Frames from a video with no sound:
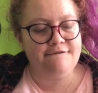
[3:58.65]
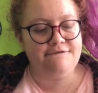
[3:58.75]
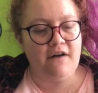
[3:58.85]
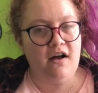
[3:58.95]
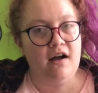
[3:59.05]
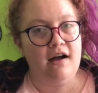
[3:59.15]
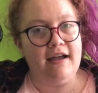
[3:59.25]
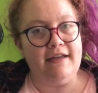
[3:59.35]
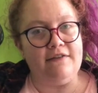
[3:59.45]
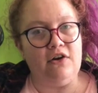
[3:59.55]

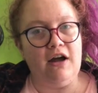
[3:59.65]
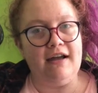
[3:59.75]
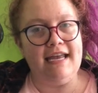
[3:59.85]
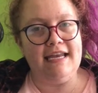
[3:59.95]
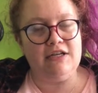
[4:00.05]
5 on our E